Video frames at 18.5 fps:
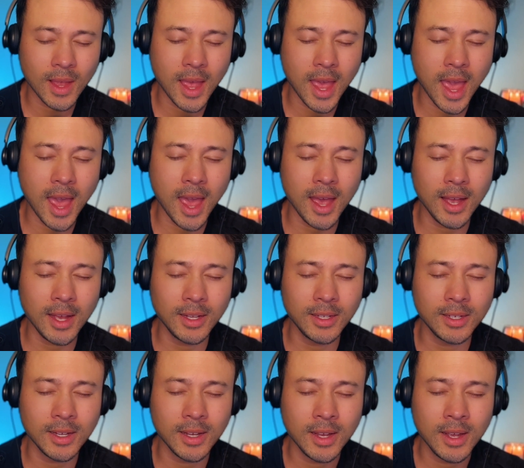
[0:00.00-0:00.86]

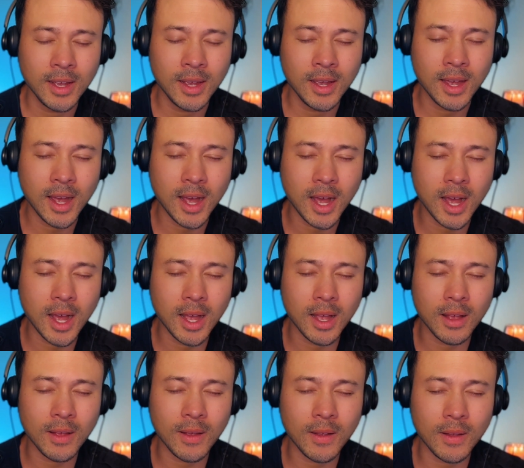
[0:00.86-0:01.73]
And
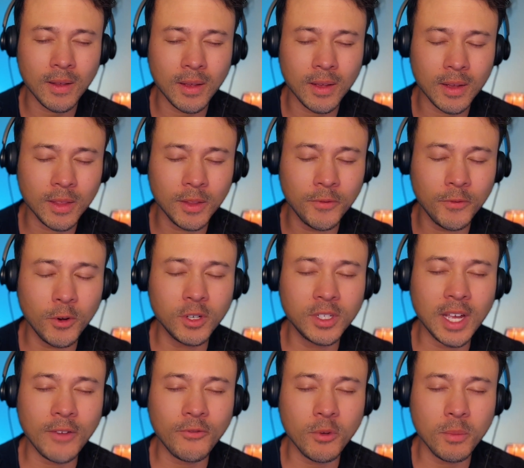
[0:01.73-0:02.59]
the
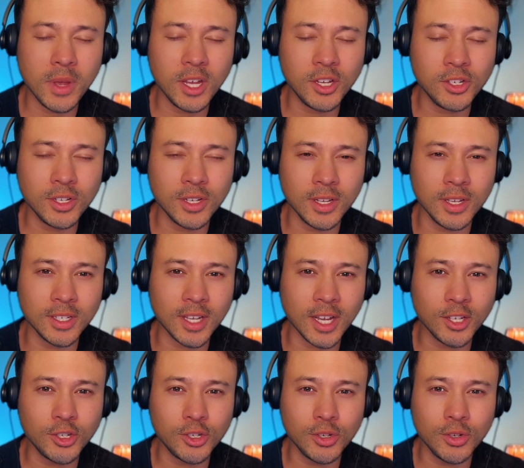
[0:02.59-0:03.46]
first affirmation is,
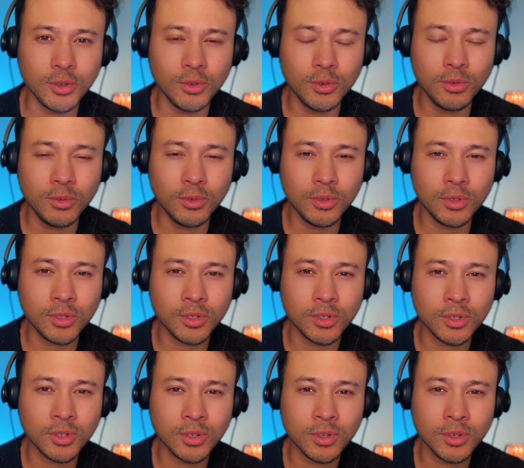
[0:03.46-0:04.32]
I
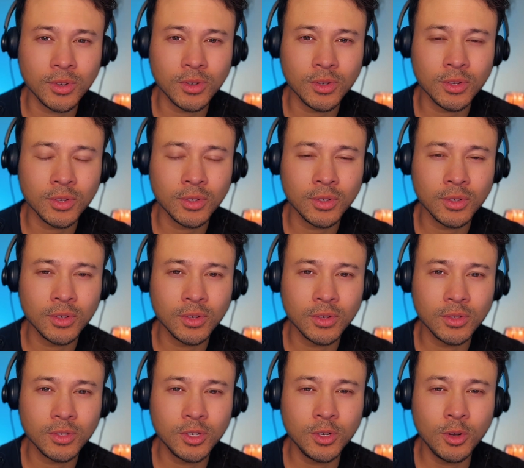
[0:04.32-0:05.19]
choose
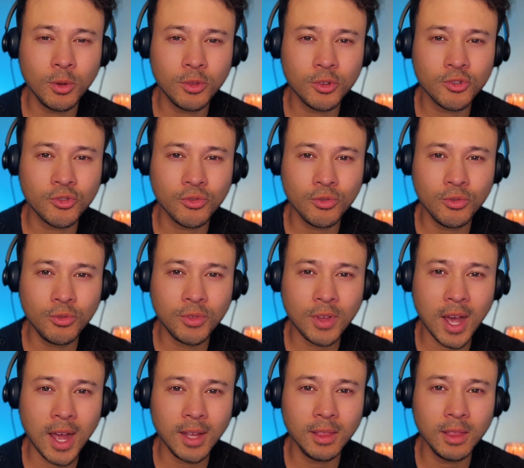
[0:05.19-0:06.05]
to know the
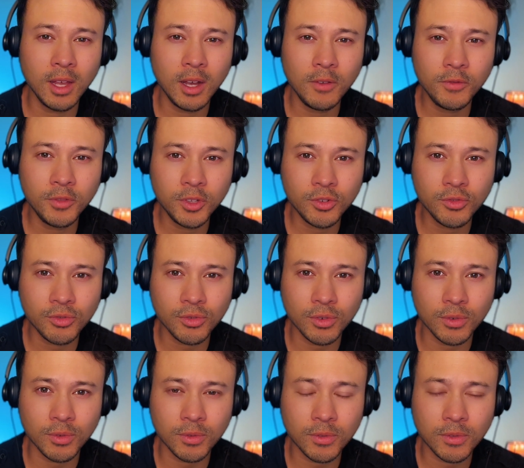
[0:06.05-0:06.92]
truth. I love the
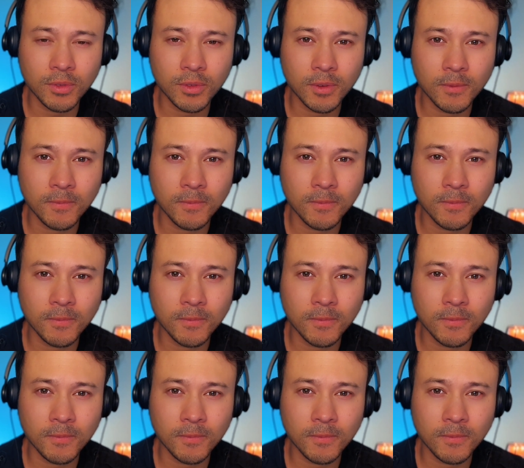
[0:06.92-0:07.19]
truth,